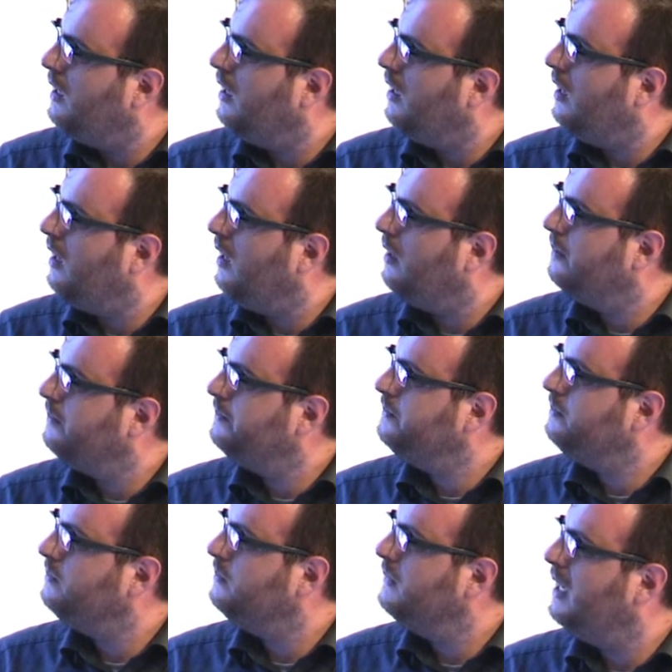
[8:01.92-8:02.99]

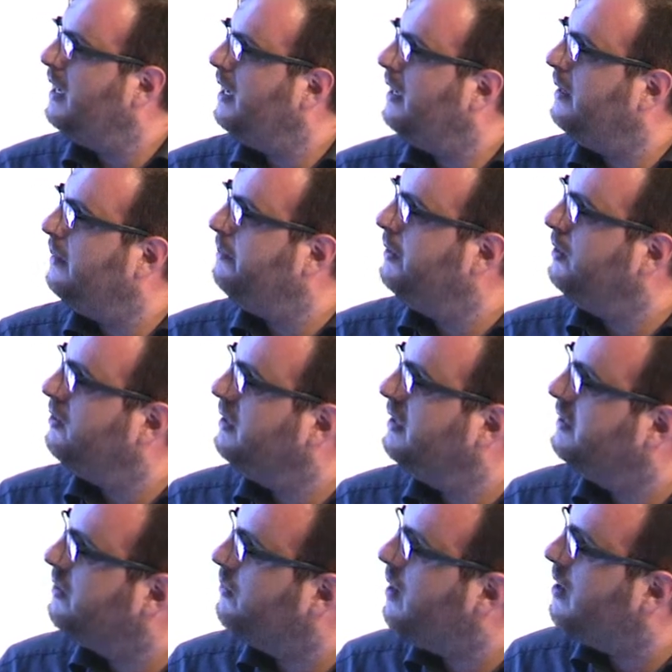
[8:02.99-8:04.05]
The
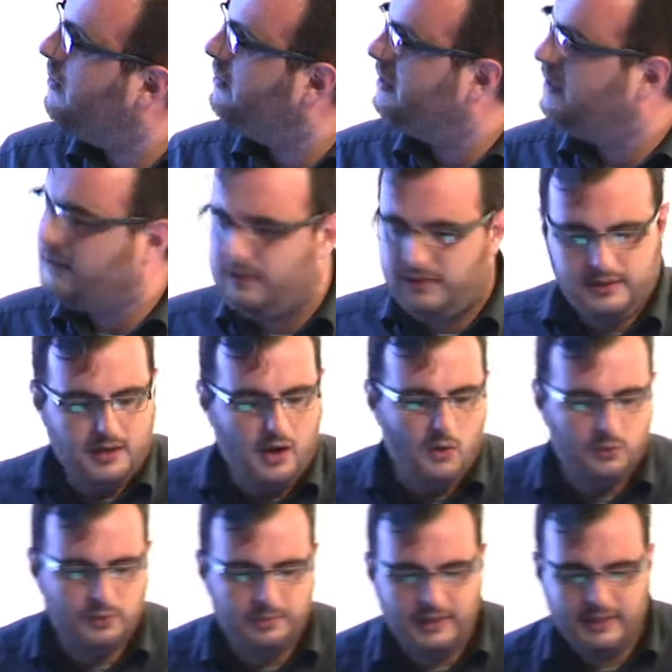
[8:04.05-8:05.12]
buildings around it's
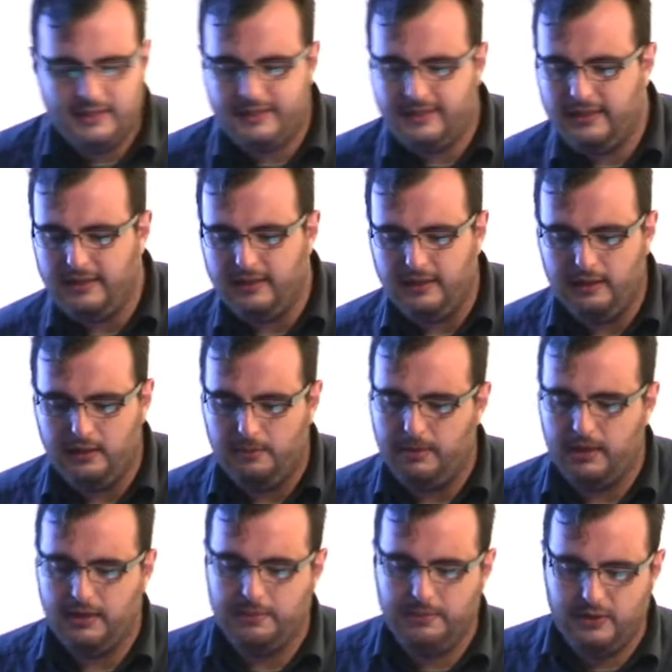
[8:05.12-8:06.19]
owned by the city,
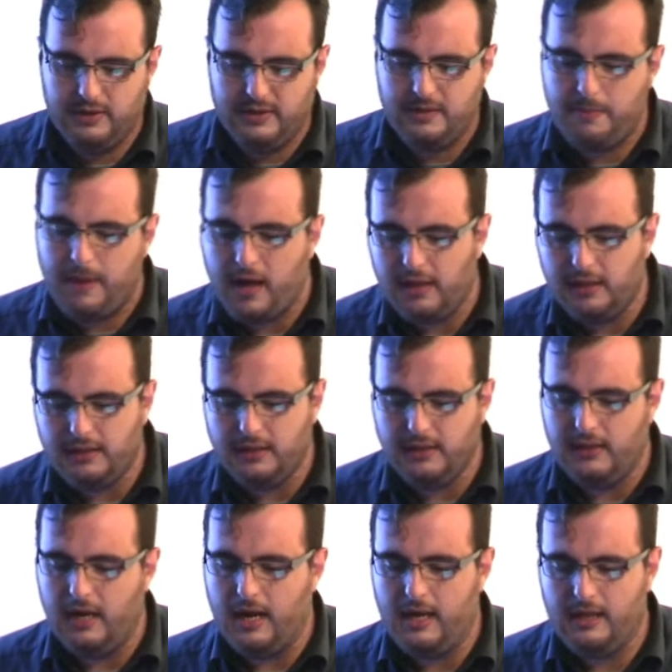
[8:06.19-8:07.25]
by the
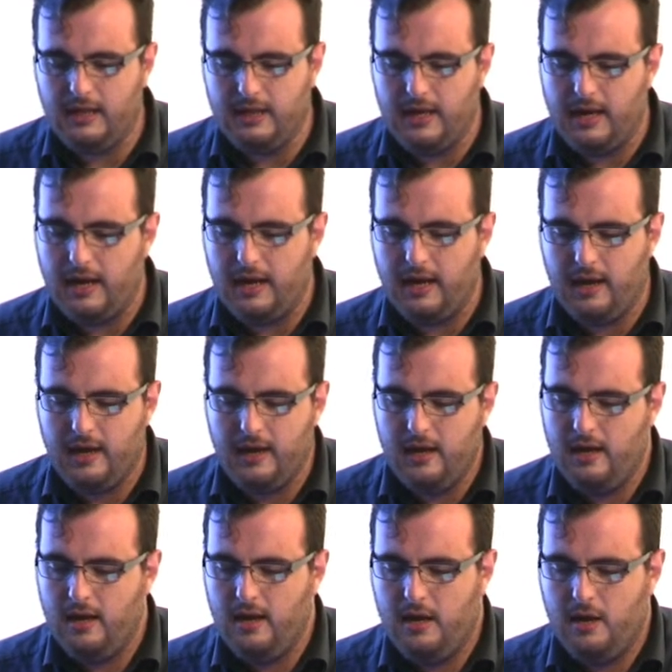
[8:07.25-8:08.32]
municipality and the
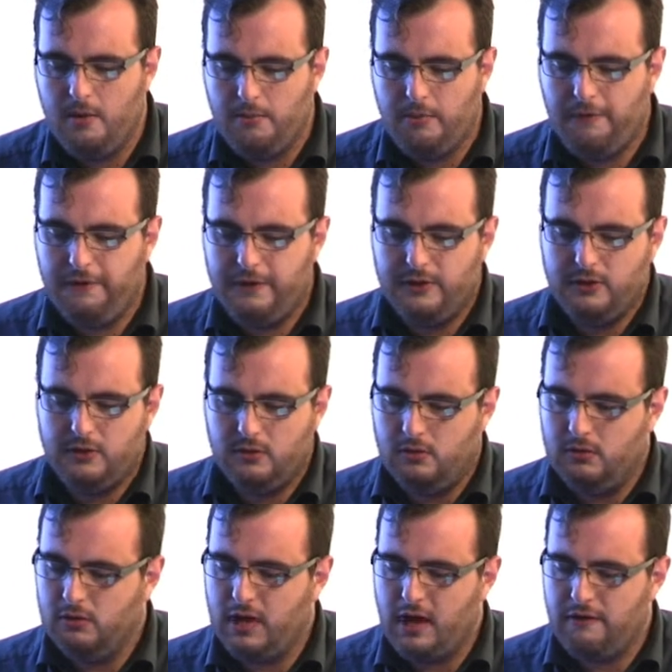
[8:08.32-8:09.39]

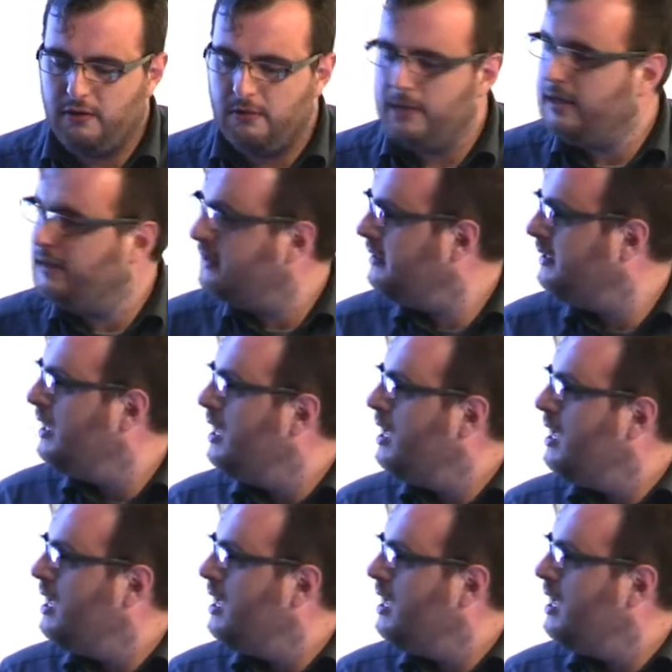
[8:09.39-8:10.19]
provincial government,